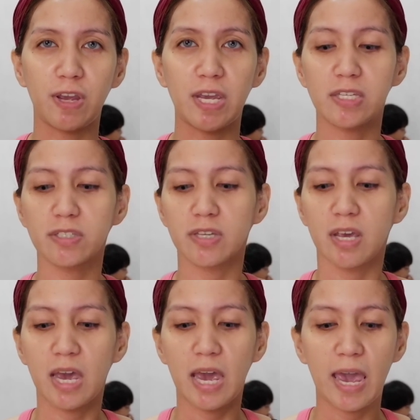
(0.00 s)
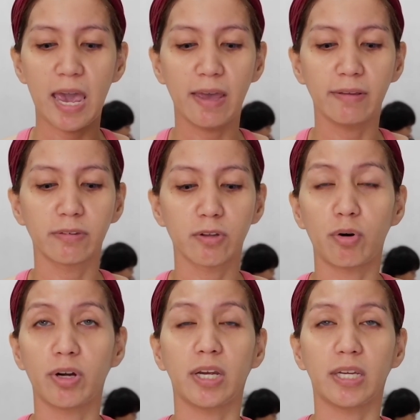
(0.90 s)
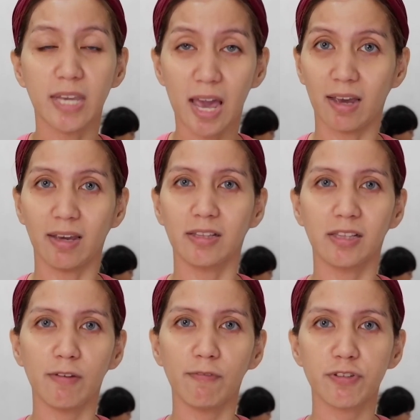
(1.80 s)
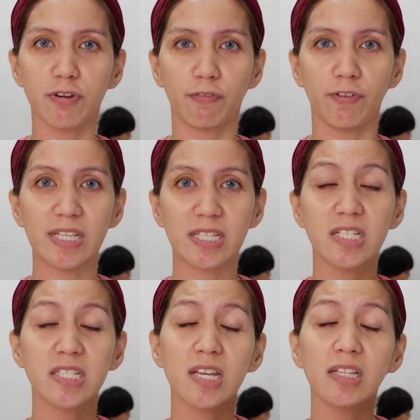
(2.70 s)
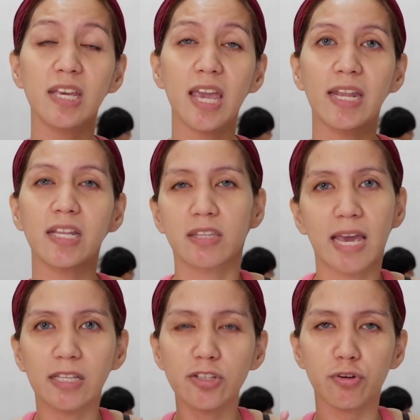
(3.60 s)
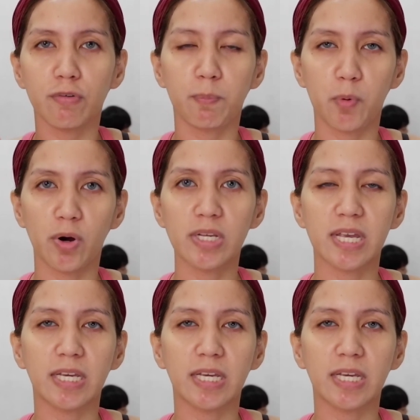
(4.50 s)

face, and it lifts your face instantly, and it tightens your pores.